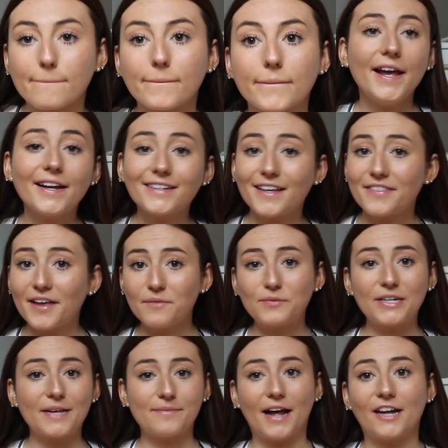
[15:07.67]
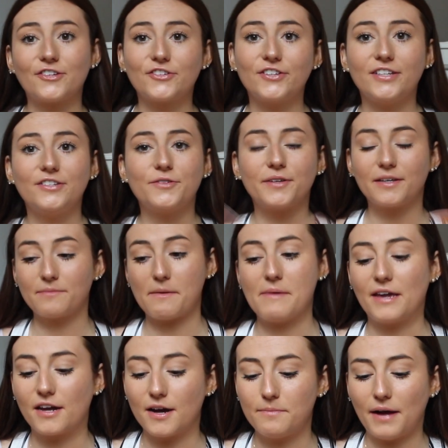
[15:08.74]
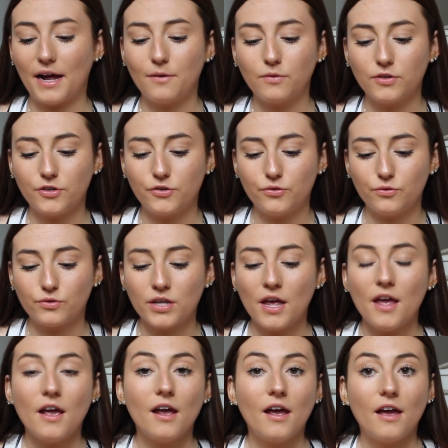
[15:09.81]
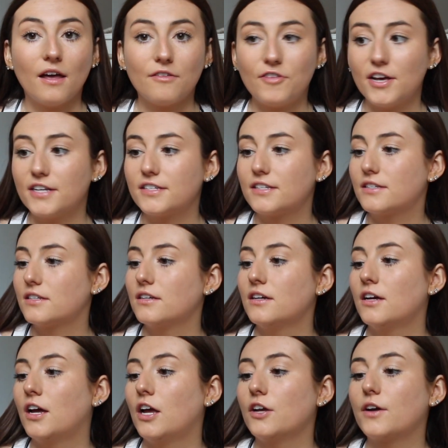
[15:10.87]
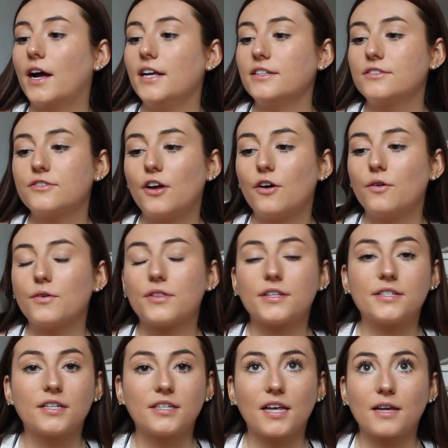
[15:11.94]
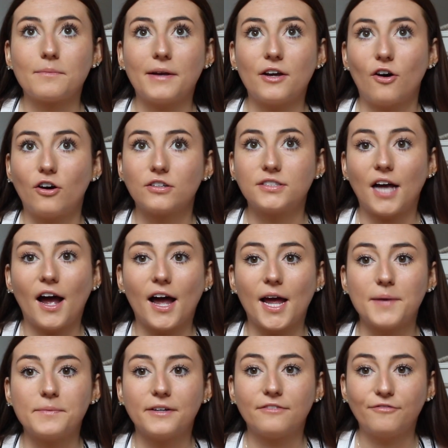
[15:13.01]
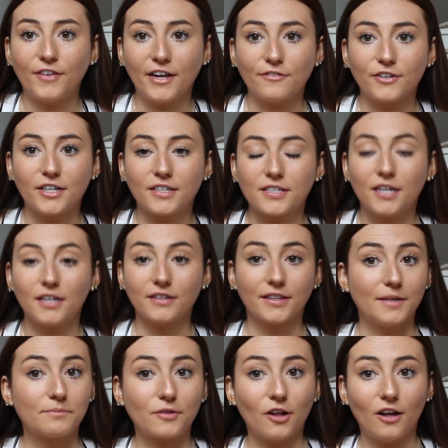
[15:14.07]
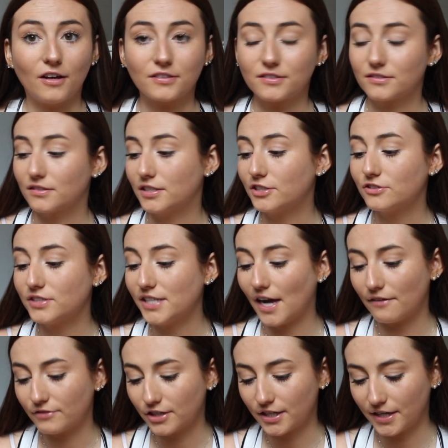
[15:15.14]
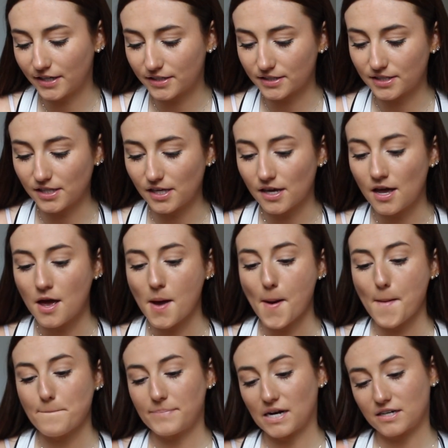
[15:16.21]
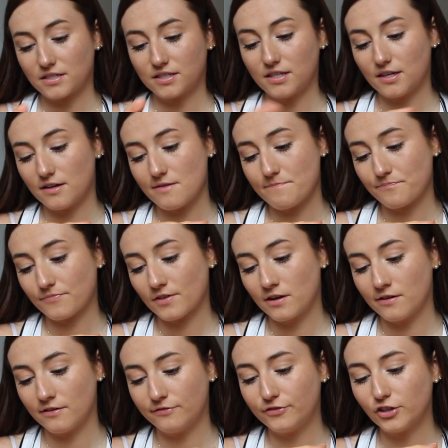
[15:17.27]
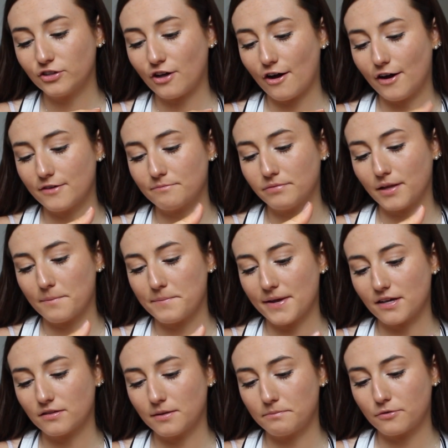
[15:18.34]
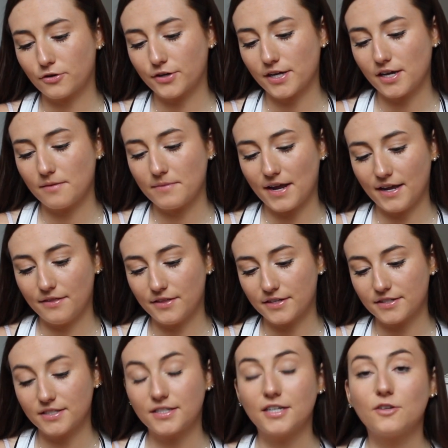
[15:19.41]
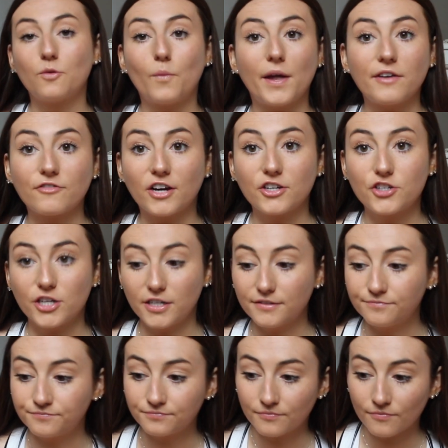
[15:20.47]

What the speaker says: And then when I'm actually doing my makeup, I will use this. You guys know this is like my all-time favorite lip gloss, literally ever. It is the Buxom Full-On Plumping Lip Cream, and this is in White Russian.